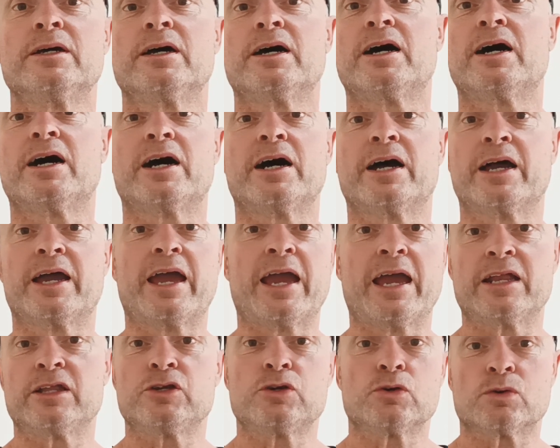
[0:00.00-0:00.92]

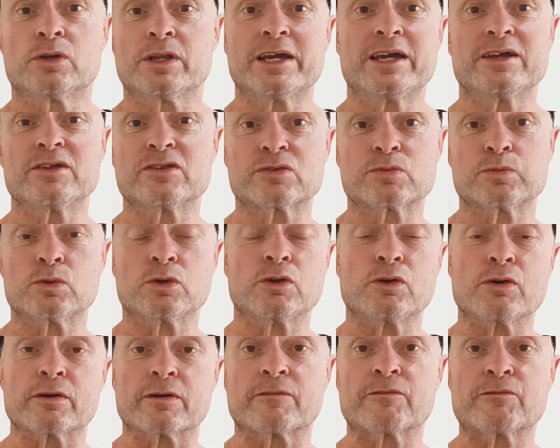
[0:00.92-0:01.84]
and your legs will
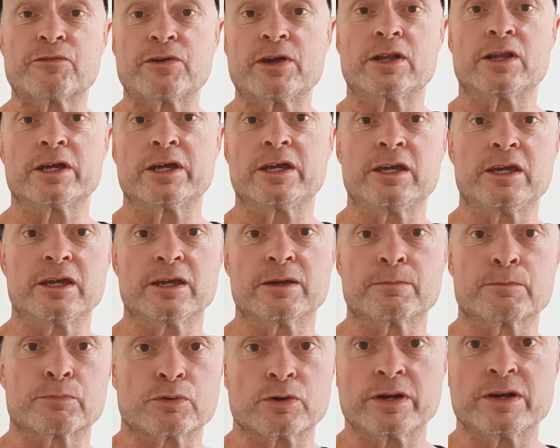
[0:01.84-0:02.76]
look fairly
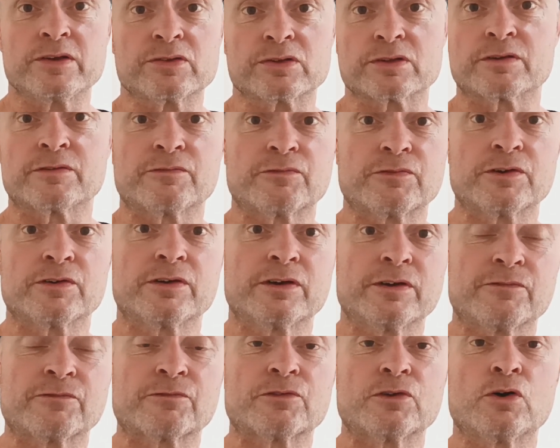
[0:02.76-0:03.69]
impressive,
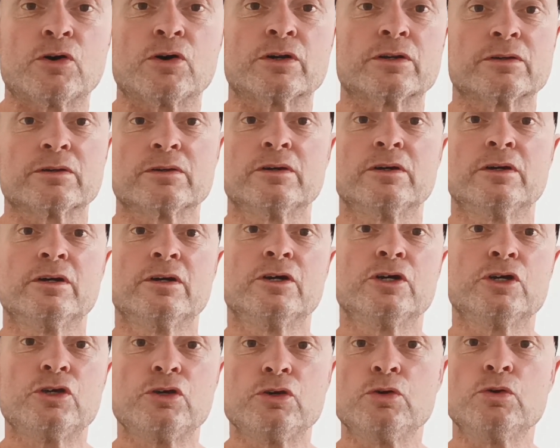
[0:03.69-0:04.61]
if not
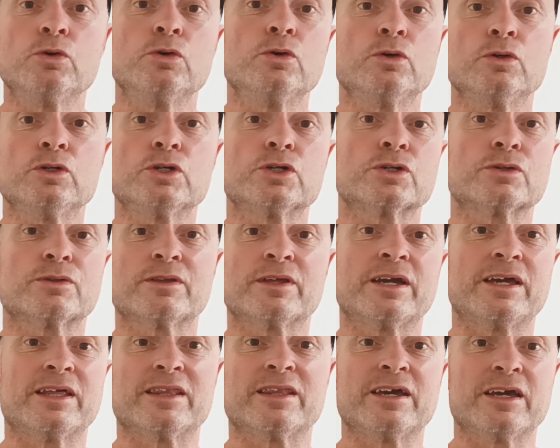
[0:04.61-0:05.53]
huge,
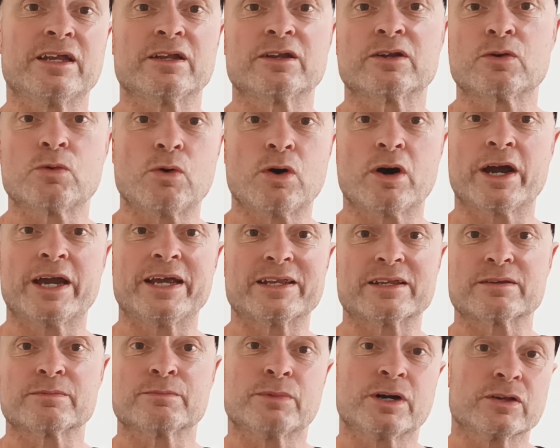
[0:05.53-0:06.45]
then
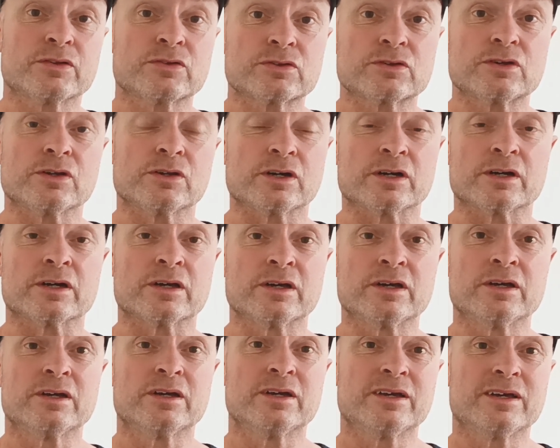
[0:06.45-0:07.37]
quite muscular.
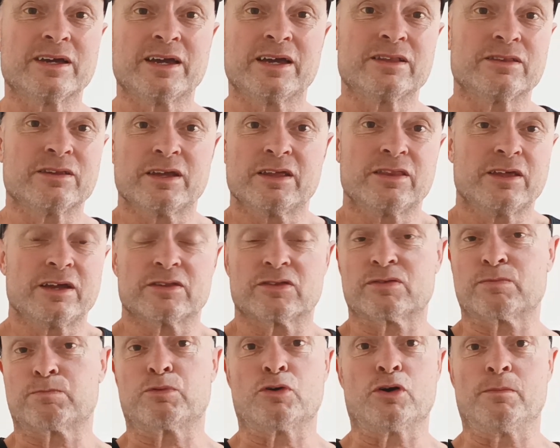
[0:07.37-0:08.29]
And
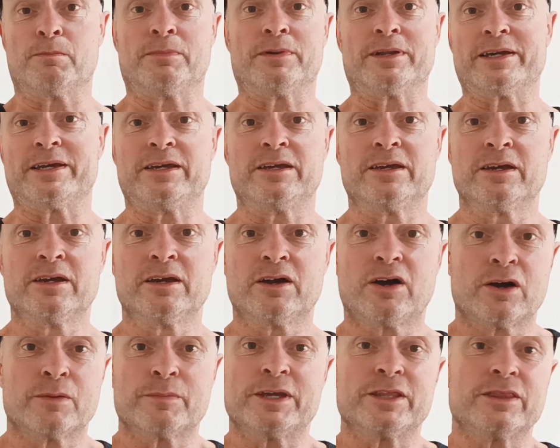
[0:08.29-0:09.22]
that's probably,
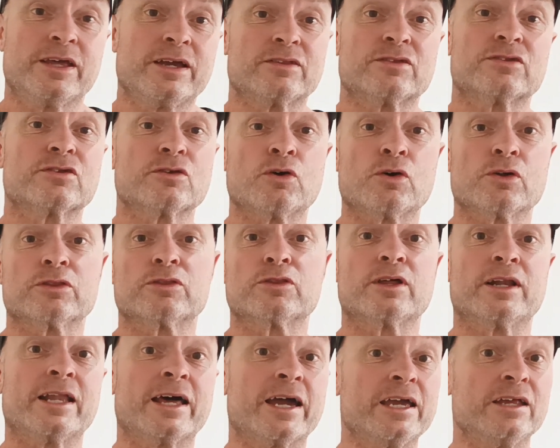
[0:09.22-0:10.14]
that's not
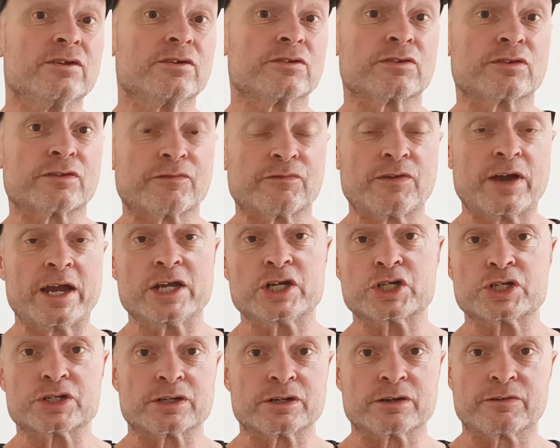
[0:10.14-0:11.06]
the latest
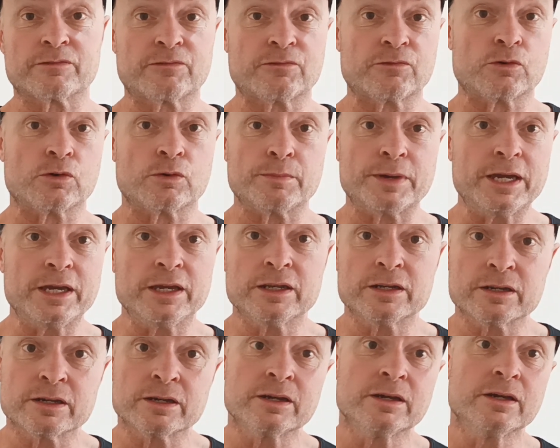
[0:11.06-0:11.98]
fashion for
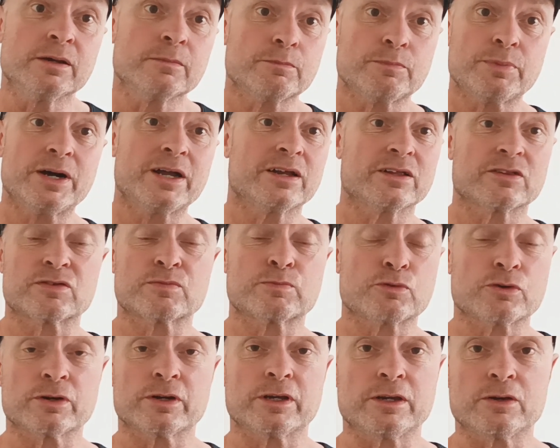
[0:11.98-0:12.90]
men, but it's
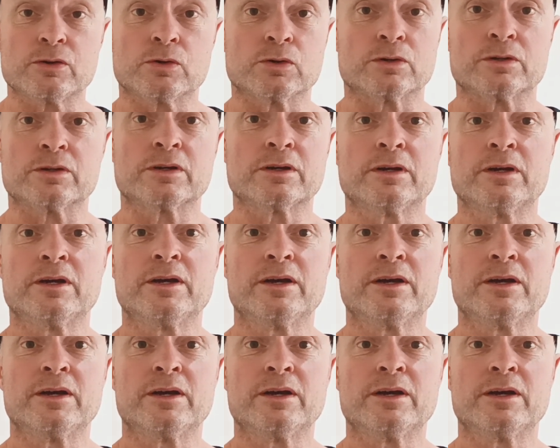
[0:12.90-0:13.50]
pretty good.